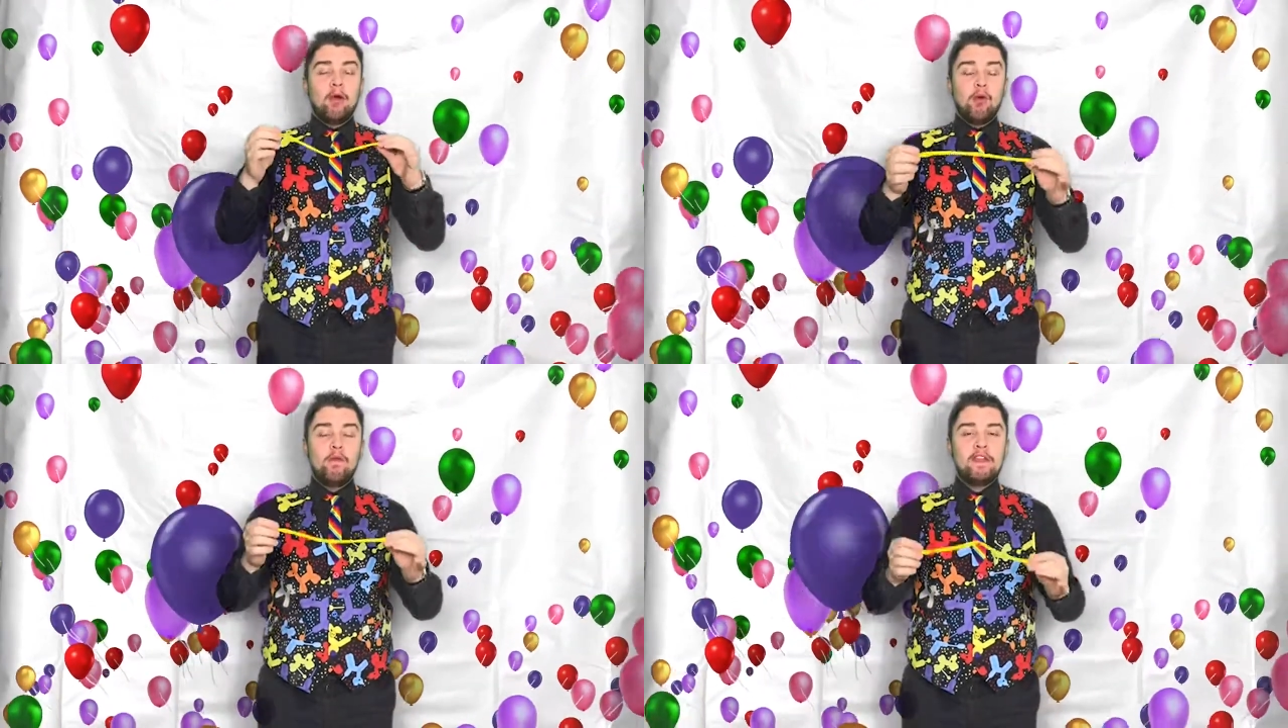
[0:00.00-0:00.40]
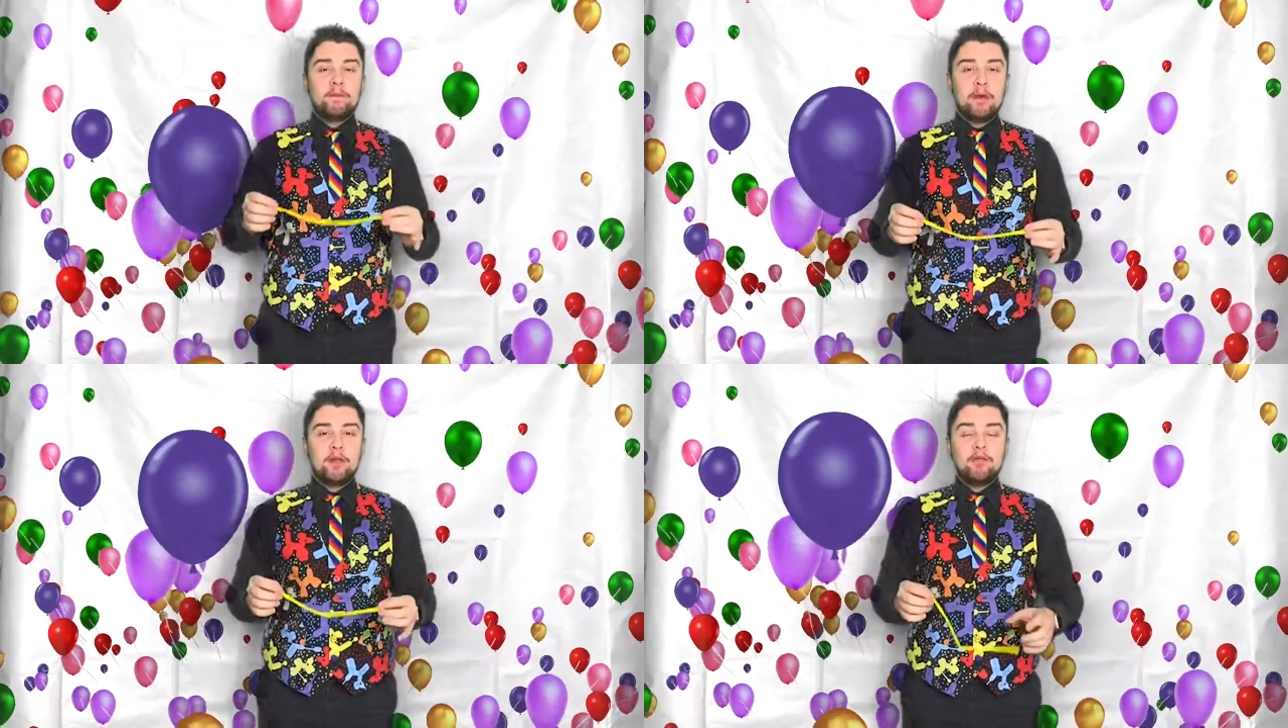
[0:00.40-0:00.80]
All these
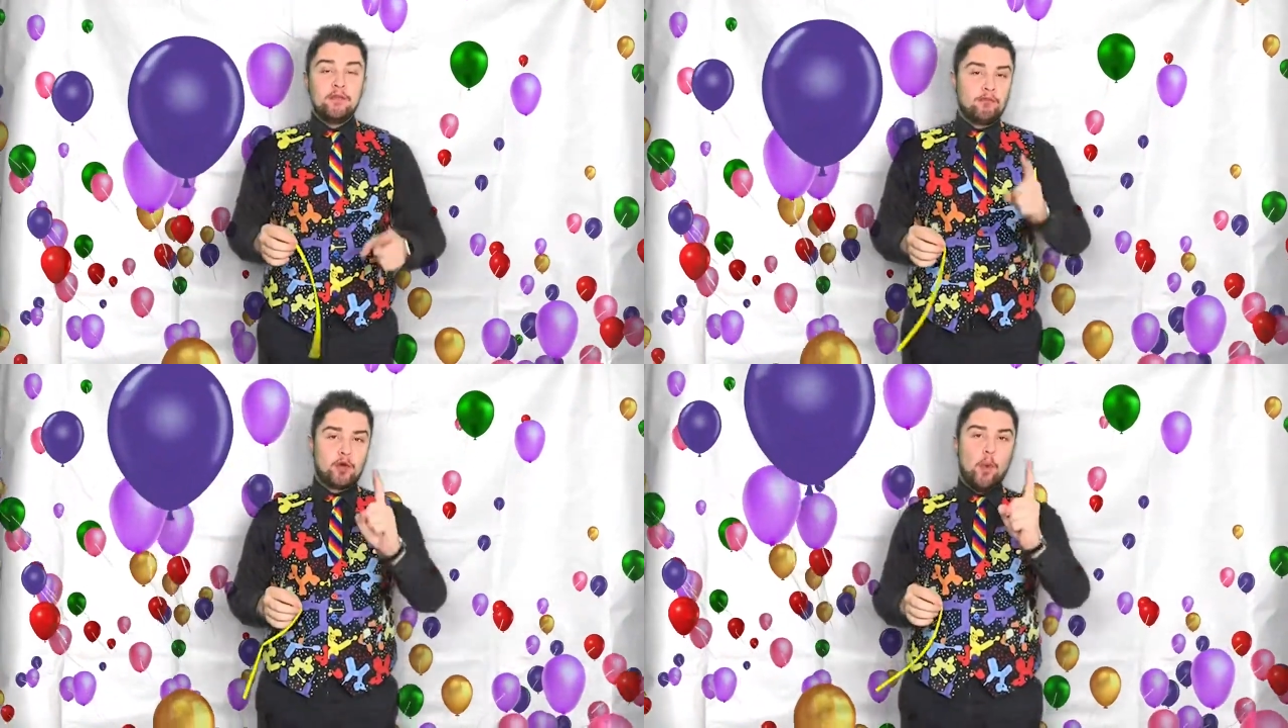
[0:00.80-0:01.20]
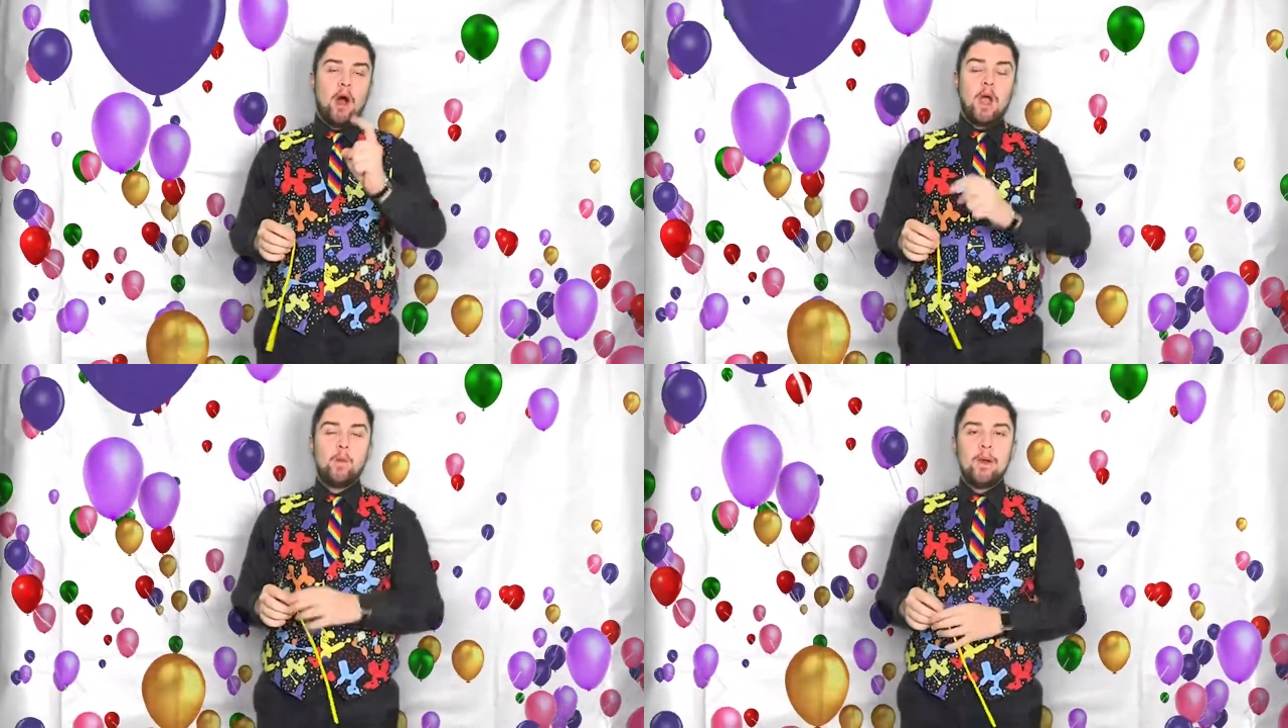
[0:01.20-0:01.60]
balloons
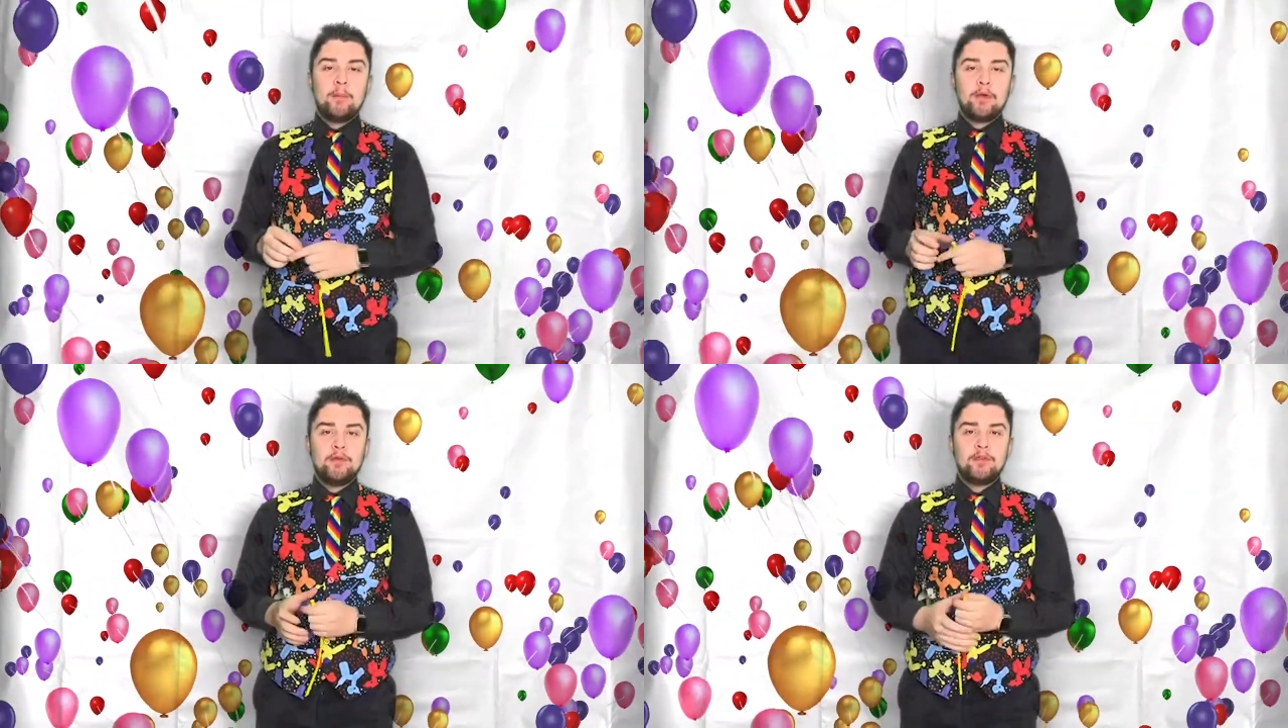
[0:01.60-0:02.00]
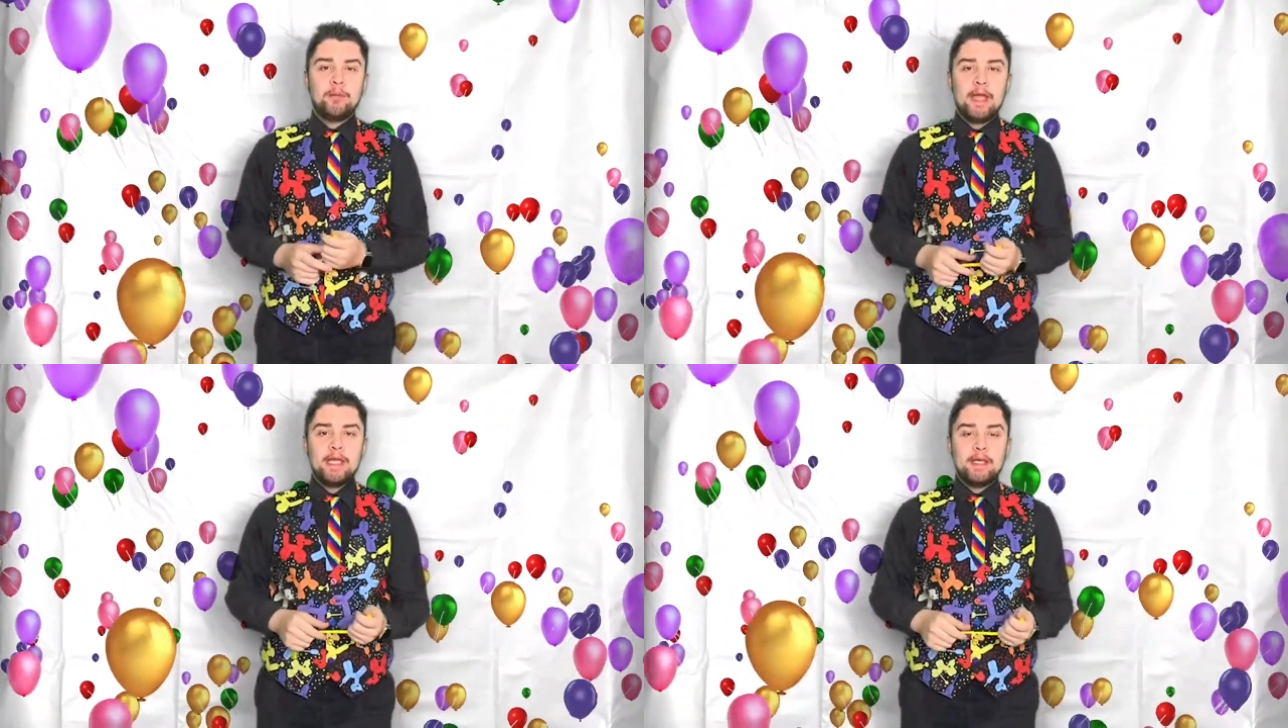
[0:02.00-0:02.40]
require one balloon to
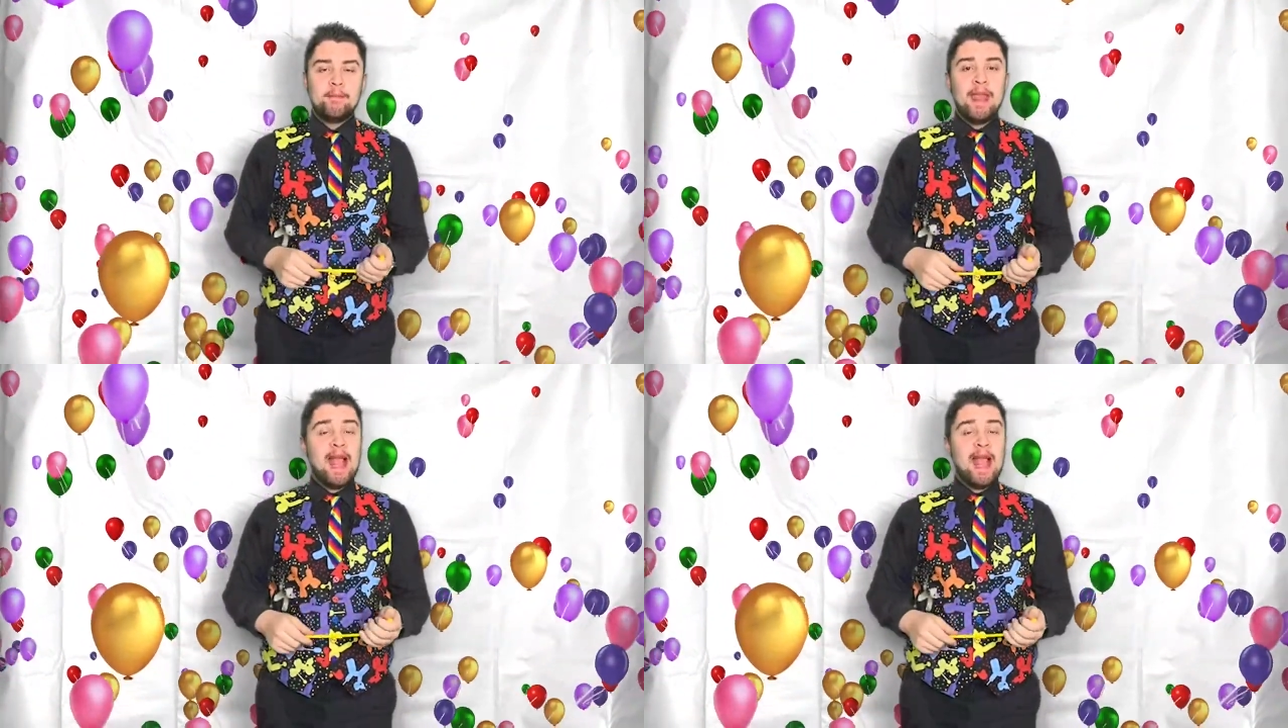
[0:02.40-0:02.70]
make,